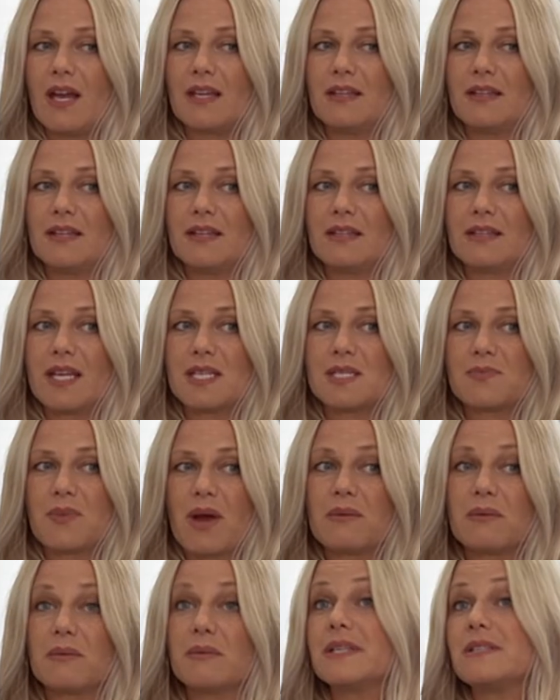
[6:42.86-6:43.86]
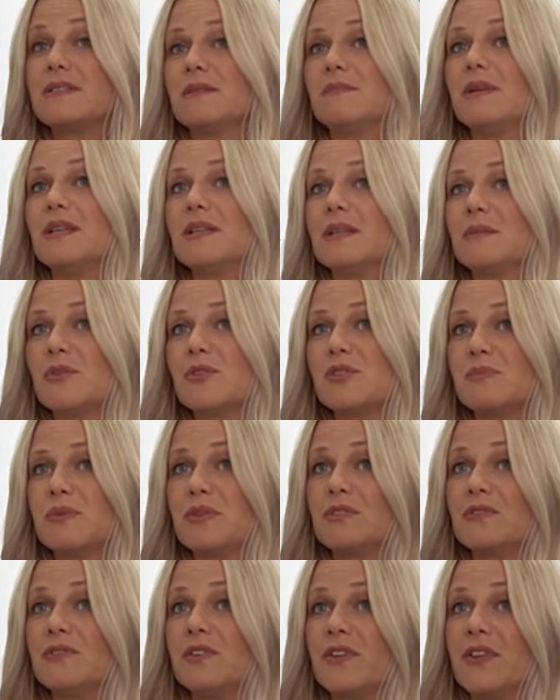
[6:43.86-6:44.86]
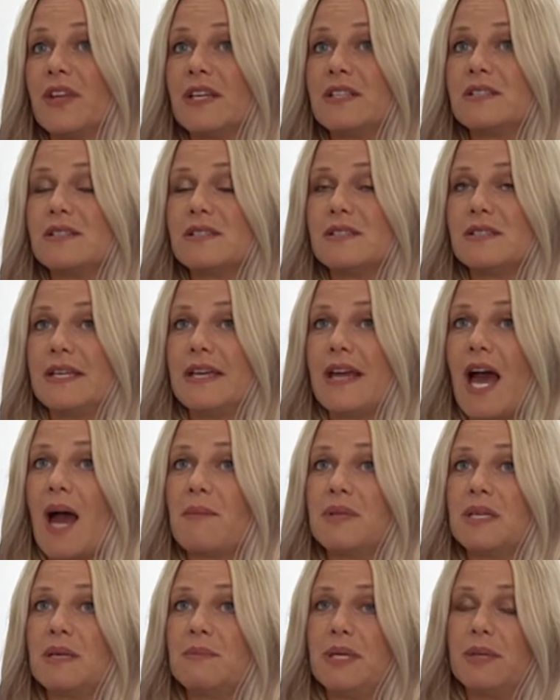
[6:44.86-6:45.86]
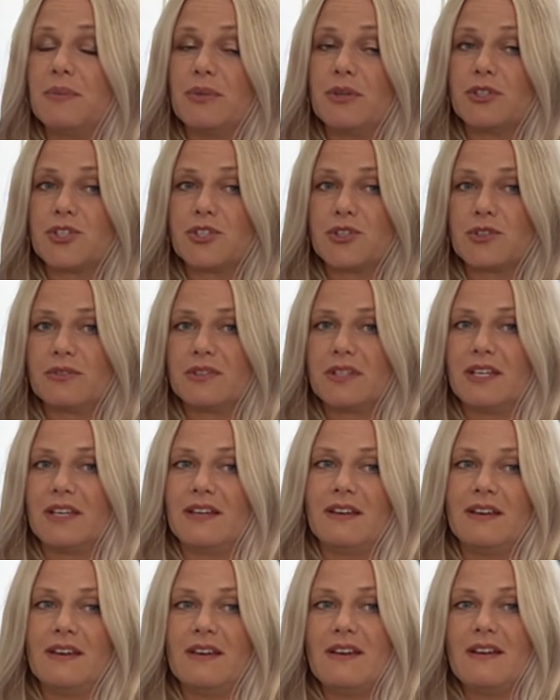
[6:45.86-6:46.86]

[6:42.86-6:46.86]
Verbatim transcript: I think that's probably, to me, the most beautiful thing, to see how many people truly